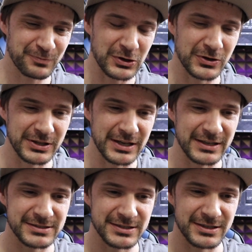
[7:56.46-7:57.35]

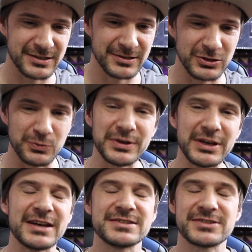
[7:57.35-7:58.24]

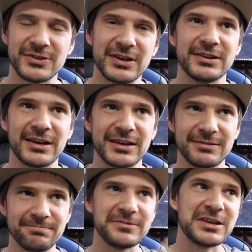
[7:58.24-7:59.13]
UPS so that I
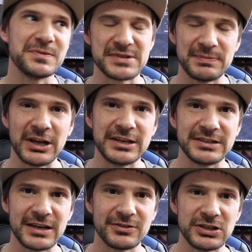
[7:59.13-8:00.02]
keep some light
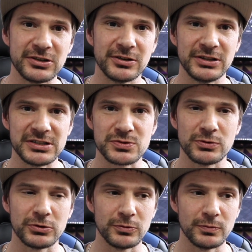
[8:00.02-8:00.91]
down here in this
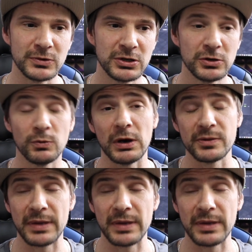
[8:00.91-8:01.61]
room while the